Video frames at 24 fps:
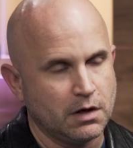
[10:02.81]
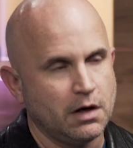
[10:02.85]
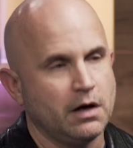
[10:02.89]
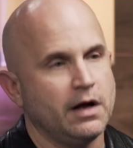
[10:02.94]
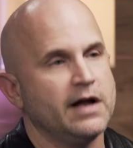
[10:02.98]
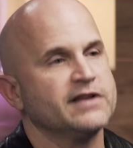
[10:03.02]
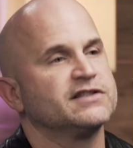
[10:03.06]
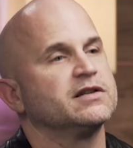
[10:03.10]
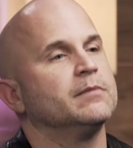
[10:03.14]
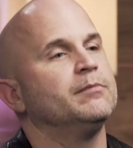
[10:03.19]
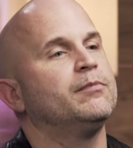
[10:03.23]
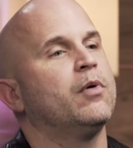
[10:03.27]

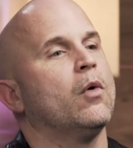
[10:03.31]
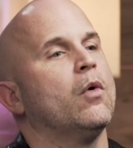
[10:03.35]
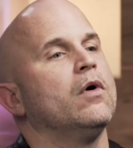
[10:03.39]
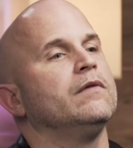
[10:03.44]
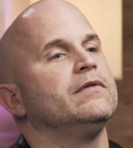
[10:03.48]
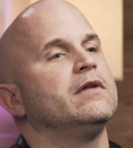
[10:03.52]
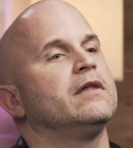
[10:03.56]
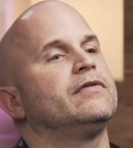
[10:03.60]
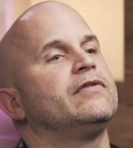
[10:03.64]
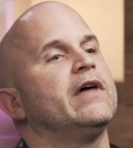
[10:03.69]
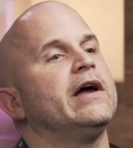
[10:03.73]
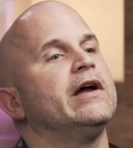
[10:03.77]
It's important
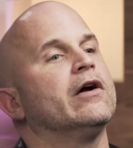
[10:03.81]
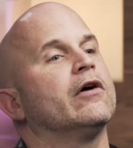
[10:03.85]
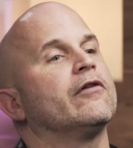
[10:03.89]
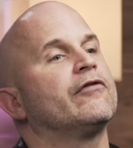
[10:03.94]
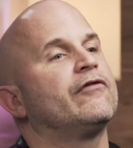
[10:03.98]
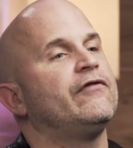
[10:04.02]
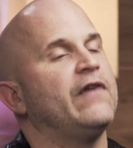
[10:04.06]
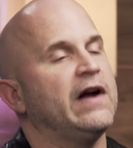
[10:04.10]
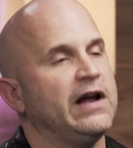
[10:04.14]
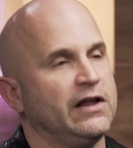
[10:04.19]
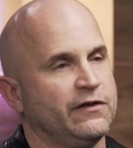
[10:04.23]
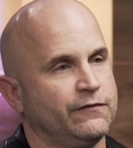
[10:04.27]
that they are
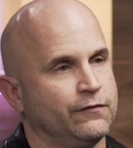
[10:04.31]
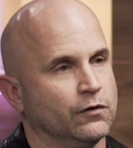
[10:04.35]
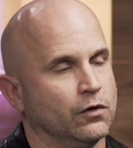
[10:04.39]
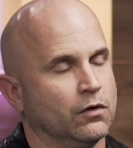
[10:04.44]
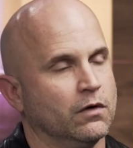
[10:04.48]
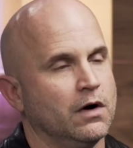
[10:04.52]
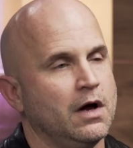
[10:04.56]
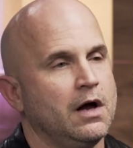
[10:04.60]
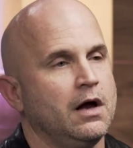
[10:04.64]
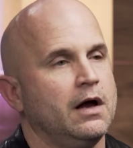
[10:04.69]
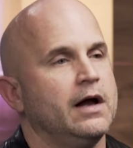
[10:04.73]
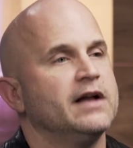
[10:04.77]
faithful.
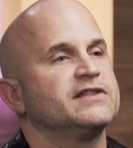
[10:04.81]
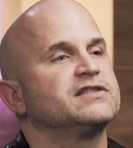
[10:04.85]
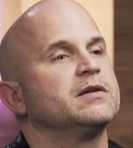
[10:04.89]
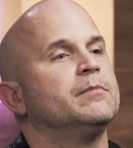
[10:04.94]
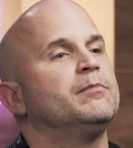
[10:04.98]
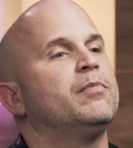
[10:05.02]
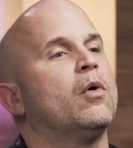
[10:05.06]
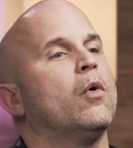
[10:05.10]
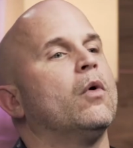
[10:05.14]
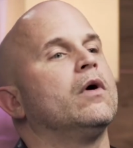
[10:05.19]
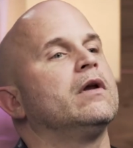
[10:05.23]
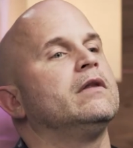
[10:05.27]
It's
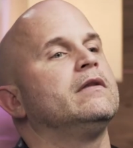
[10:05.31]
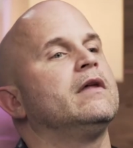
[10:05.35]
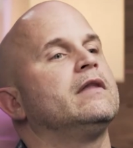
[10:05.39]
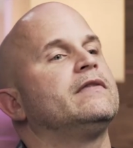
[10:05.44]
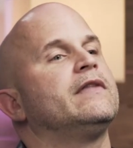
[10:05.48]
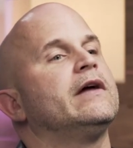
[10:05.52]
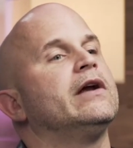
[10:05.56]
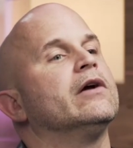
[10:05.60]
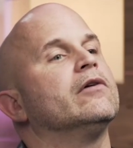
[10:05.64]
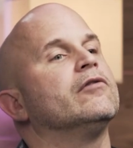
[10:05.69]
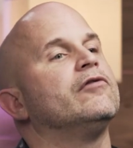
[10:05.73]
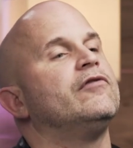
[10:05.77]
important that
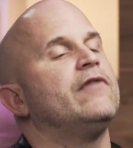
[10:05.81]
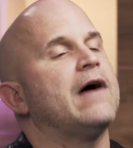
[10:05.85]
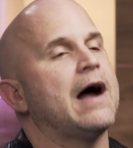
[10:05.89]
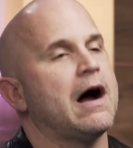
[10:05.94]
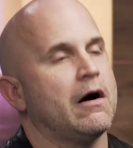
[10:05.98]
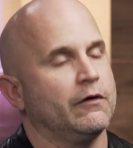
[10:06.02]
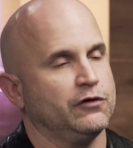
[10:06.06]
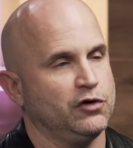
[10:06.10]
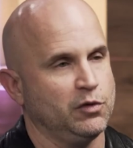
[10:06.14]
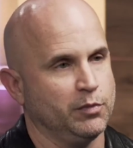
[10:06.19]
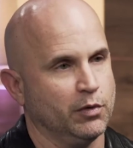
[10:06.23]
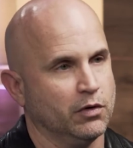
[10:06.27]
they are
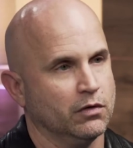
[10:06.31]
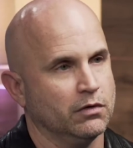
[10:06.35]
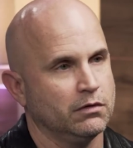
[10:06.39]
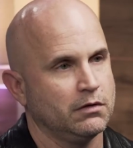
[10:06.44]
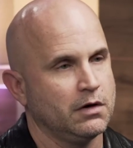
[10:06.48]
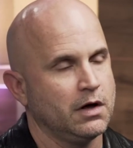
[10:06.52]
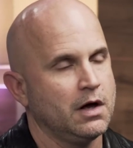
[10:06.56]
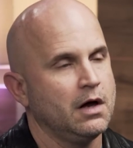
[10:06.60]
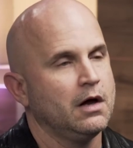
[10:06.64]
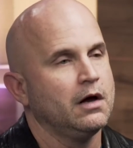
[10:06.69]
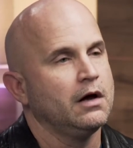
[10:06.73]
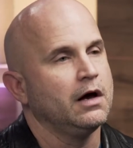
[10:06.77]
valuable.
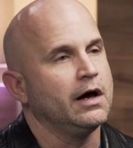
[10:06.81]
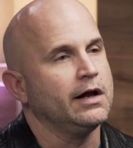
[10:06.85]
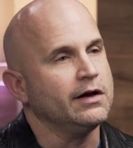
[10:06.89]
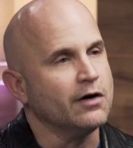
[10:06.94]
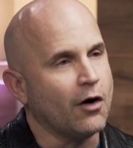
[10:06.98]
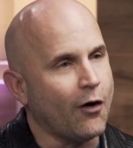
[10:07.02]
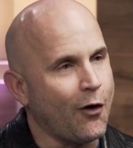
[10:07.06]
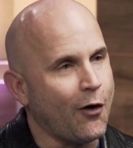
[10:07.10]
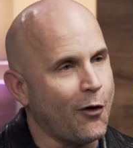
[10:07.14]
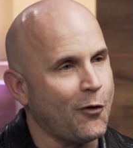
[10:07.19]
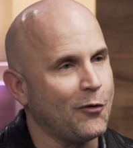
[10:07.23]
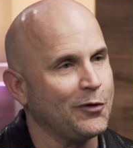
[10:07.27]
And
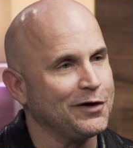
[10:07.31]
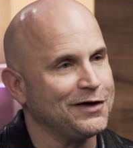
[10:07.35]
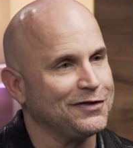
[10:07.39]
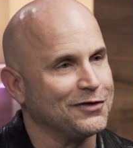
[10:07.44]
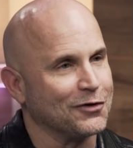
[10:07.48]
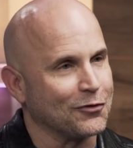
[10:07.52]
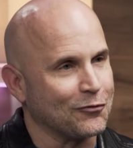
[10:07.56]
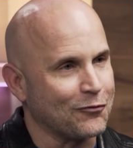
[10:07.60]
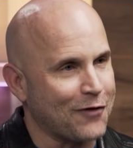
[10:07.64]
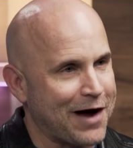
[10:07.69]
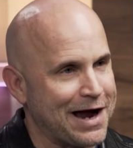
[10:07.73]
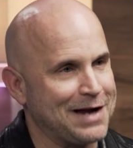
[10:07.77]
only the
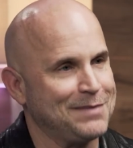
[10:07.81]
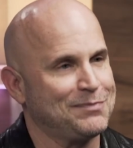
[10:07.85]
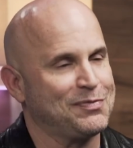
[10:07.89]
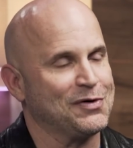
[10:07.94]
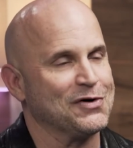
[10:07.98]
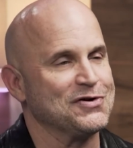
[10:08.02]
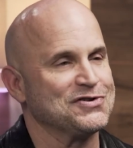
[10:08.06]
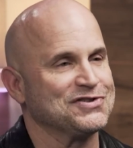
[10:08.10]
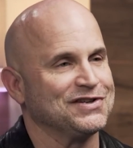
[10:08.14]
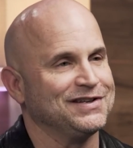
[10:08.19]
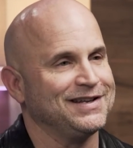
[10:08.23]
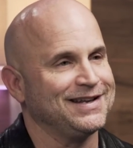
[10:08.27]
right
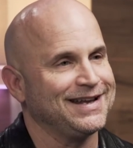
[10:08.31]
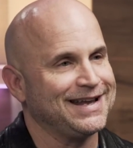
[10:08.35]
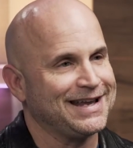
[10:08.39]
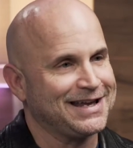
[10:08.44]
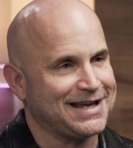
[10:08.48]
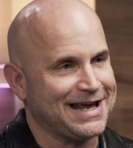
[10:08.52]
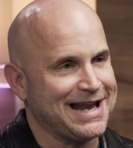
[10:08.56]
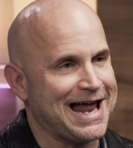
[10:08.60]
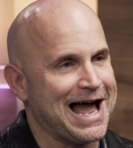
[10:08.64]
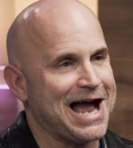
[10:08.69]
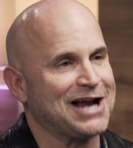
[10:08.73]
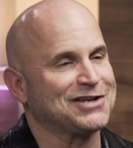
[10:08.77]
person
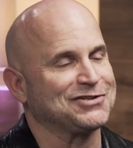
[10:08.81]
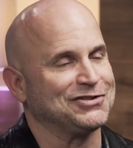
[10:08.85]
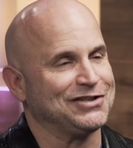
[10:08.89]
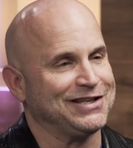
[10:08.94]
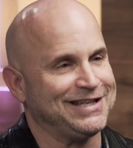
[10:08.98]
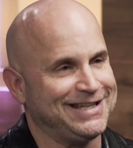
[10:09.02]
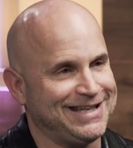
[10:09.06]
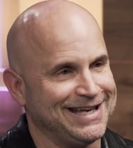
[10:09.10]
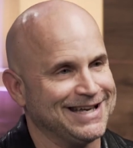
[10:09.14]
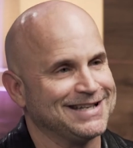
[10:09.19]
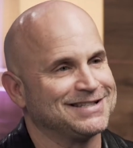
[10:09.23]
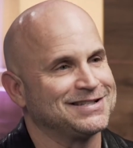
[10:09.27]
can actually
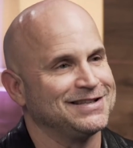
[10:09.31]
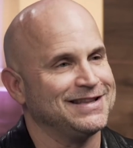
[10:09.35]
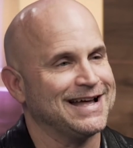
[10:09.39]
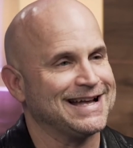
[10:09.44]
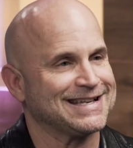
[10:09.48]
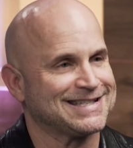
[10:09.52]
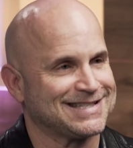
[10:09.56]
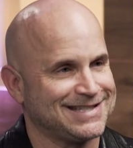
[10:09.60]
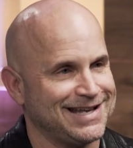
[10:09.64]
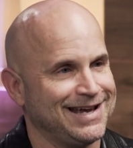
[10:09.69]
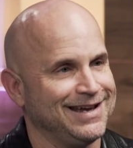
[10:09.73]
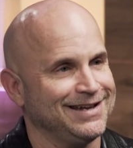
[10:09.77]
get to that
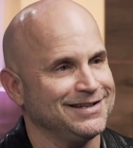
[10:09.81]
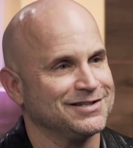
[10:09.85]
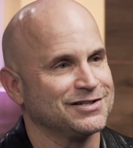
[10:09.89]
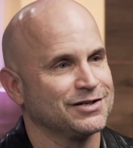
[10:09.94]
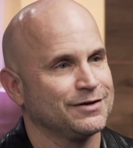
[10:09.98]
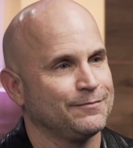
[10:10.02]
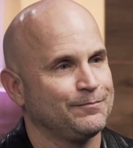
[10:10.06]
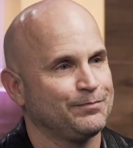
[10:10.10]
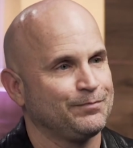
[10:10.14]
stage.